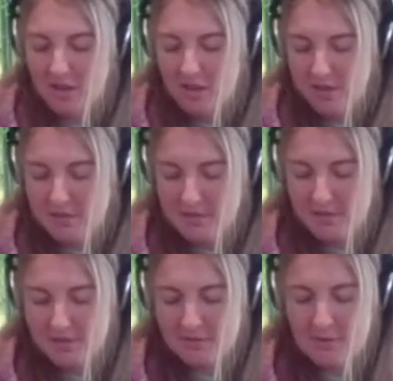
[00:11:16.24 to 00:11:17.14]
There is
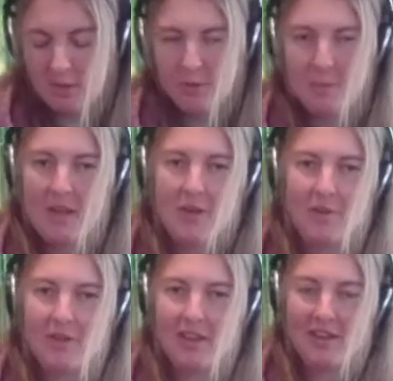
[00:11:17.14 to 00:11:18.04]
nothing wrong with being
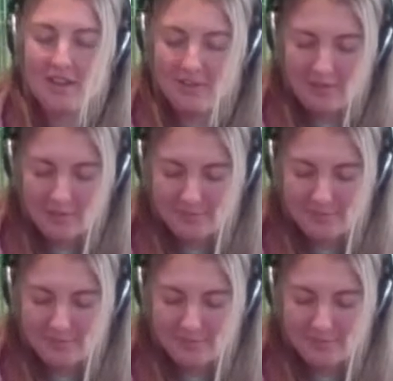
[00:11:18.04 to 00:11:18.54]
organised,